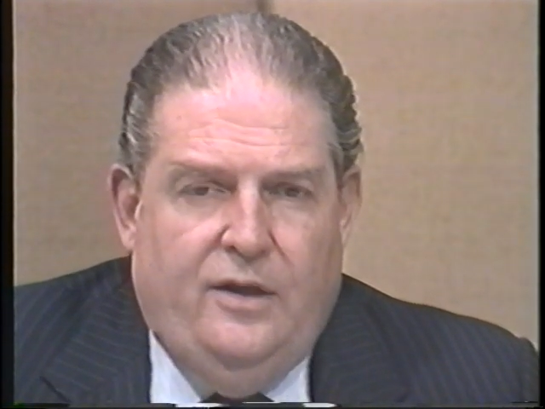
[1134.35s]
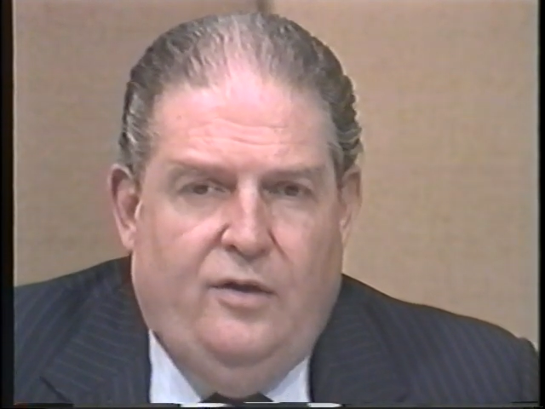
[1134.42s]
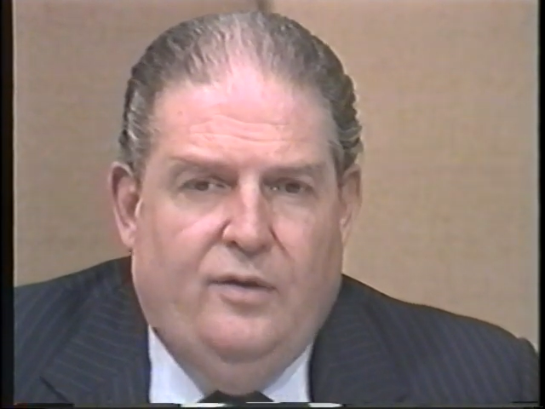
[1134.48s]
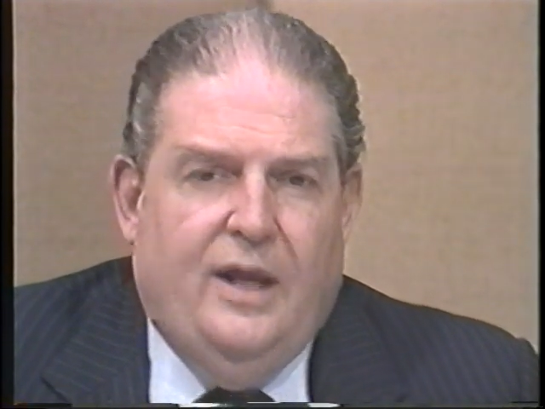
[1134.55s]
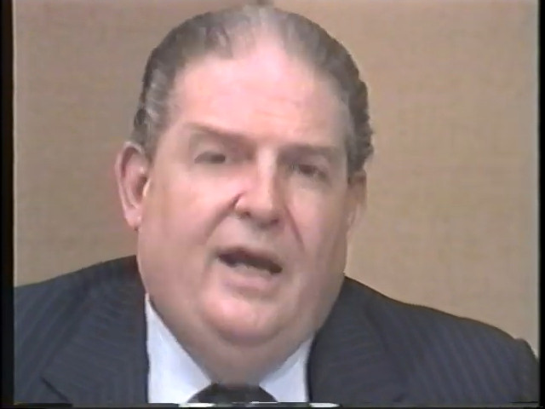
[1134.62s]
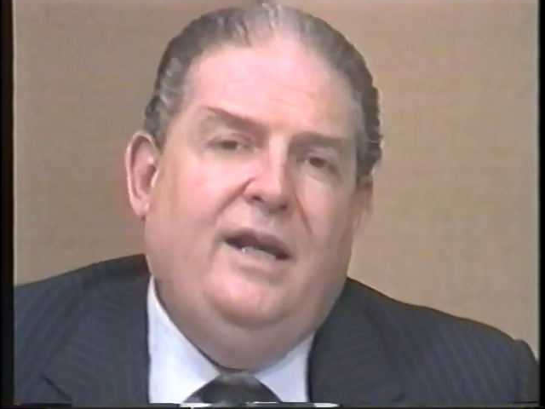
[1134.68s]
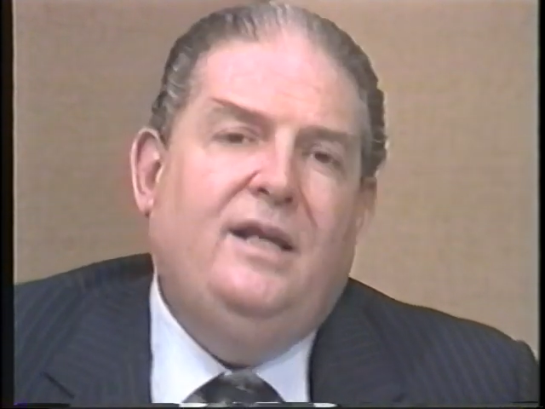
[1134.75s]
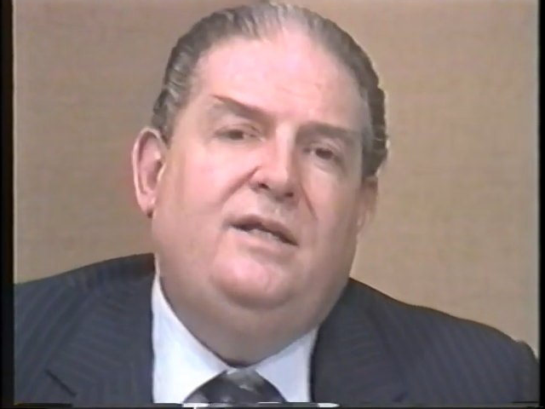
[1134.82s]

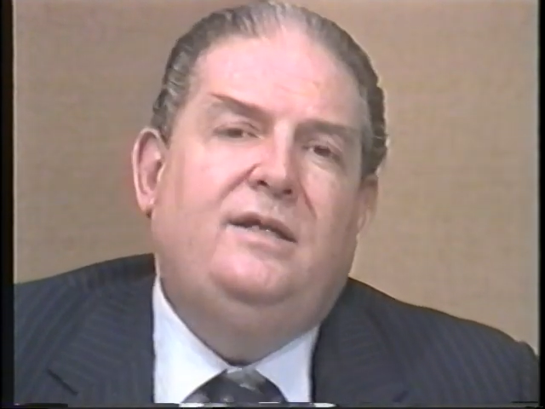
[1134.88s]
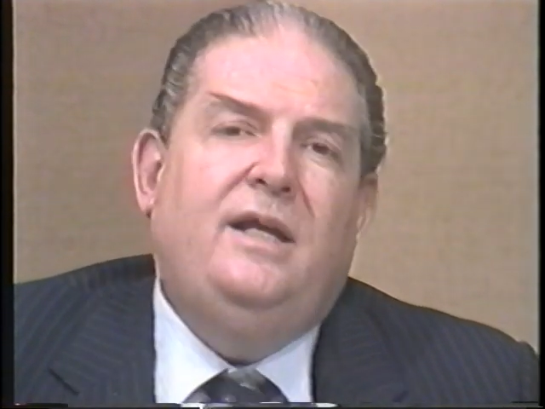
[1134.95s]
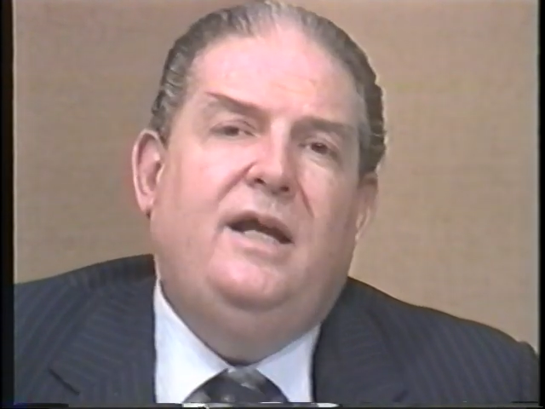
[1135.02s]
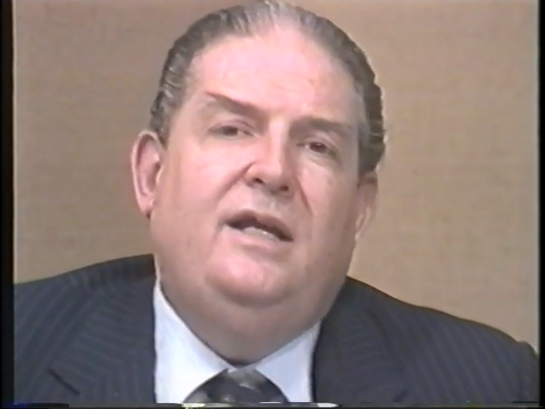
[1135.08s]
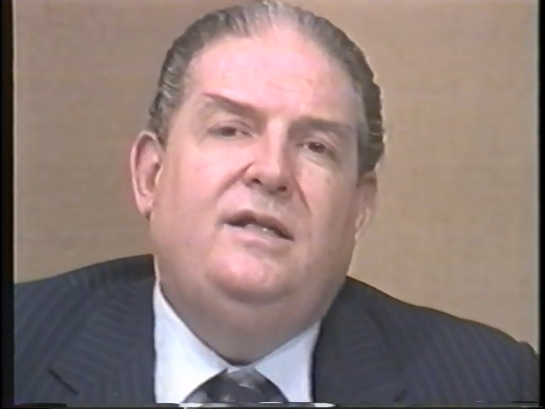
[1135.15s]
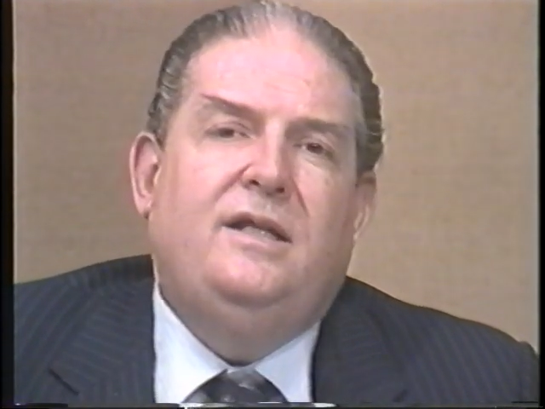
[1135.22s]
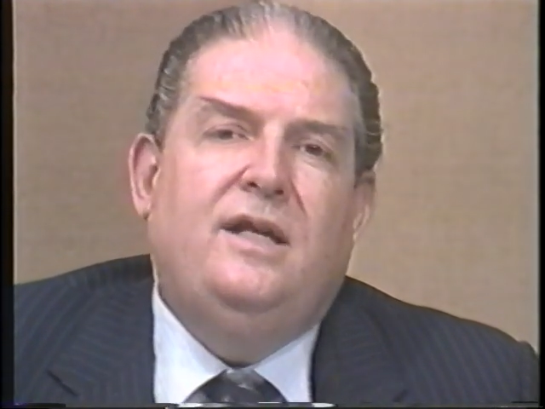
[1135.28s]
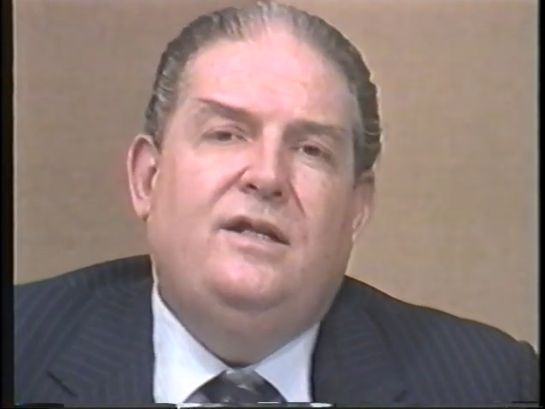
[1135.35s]
United
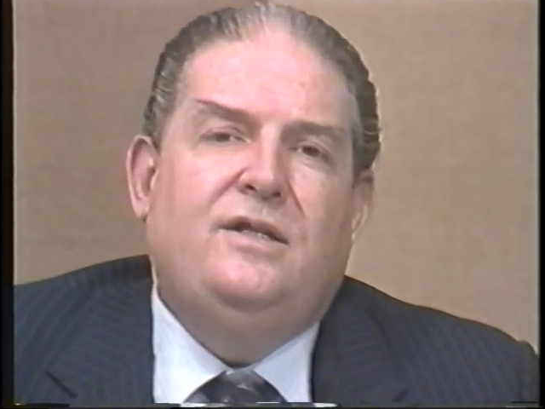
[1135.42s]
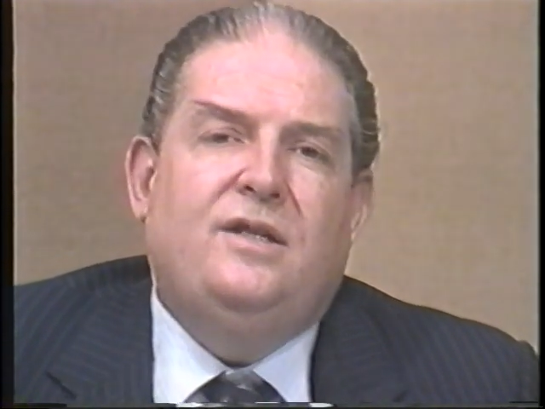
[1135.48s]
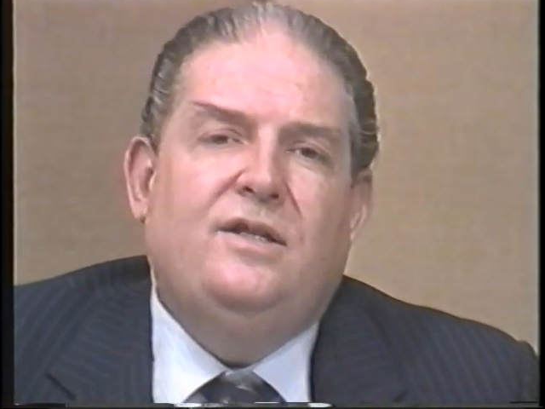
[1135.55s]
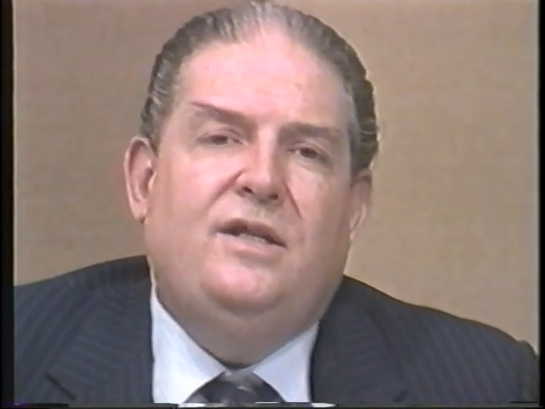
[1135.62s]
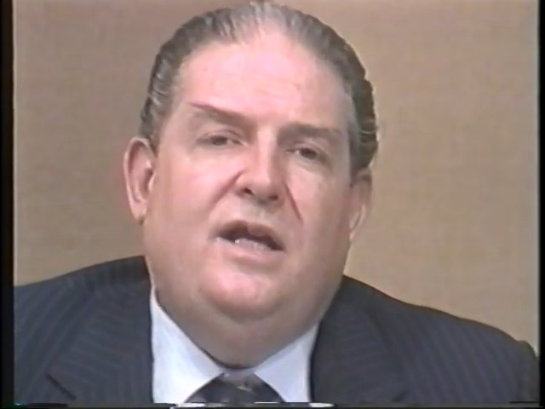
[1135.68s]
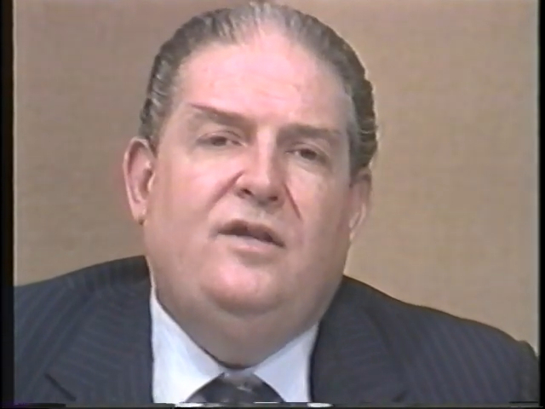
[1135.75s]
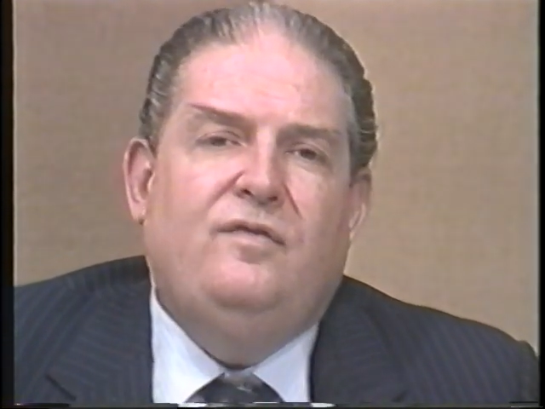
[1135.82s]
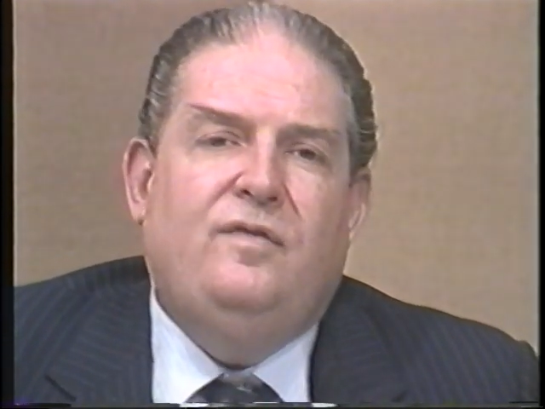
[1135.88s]
States had
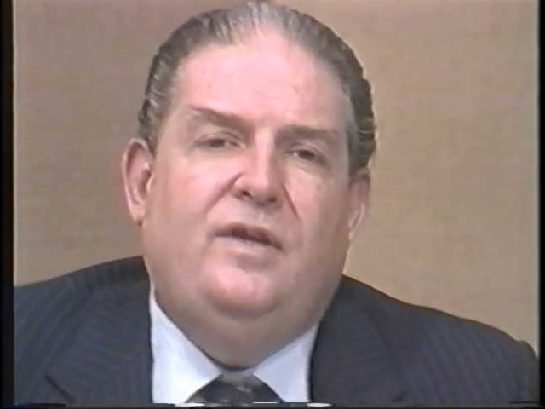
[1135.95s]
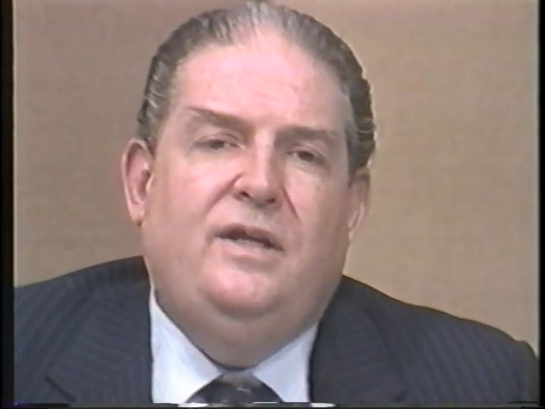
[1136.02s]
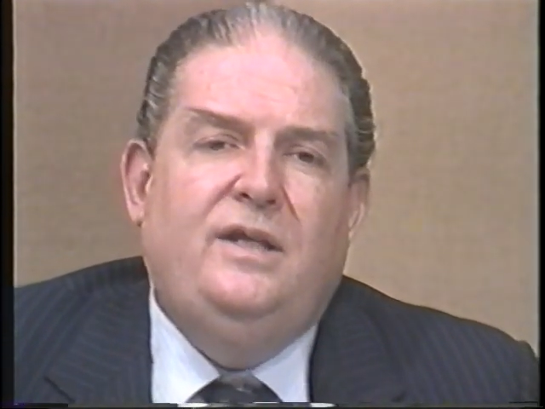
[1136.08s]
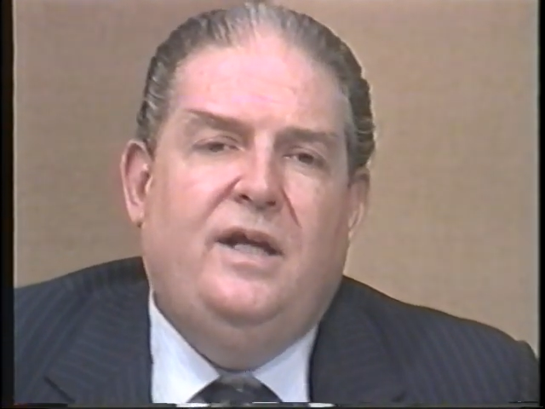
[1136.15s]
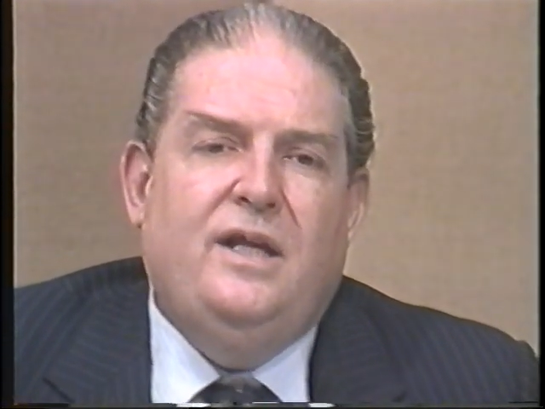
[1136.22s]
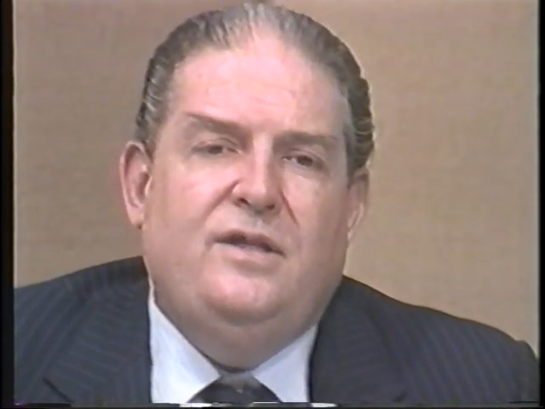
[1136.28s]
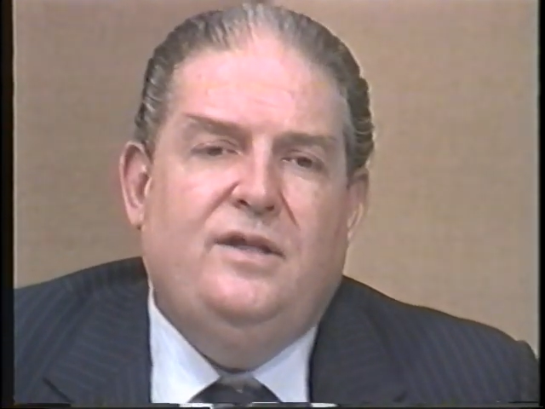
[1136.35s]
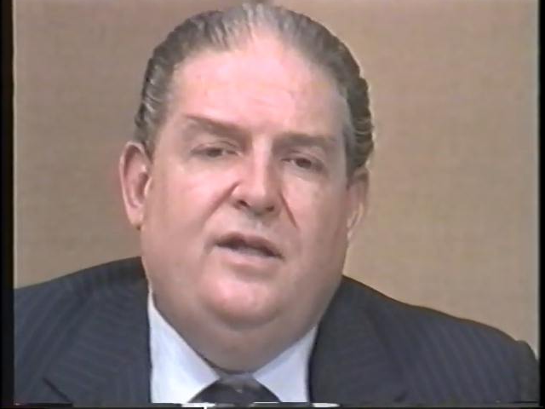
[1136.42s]
successfully
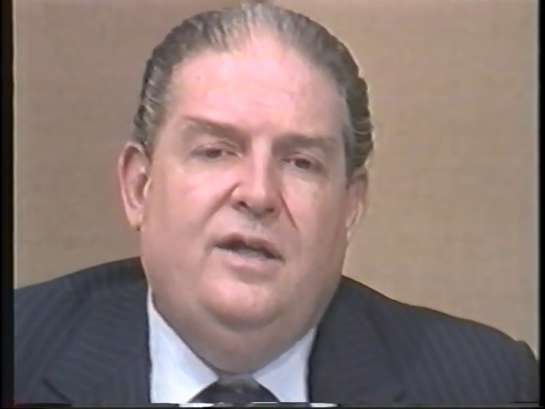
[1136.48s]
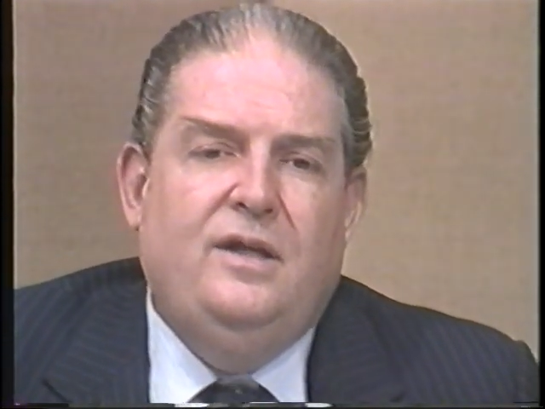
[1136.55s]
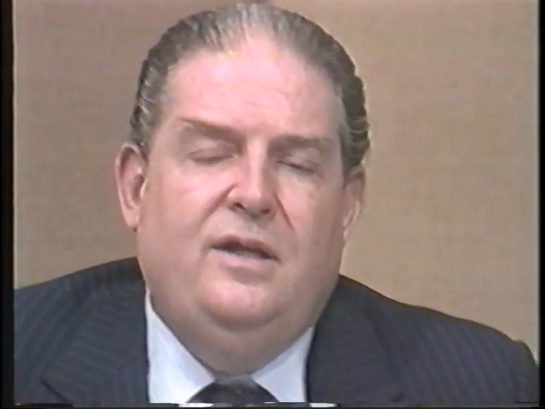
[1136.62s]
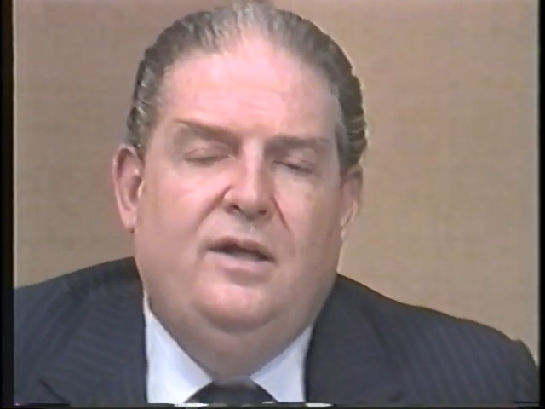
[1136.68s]
tested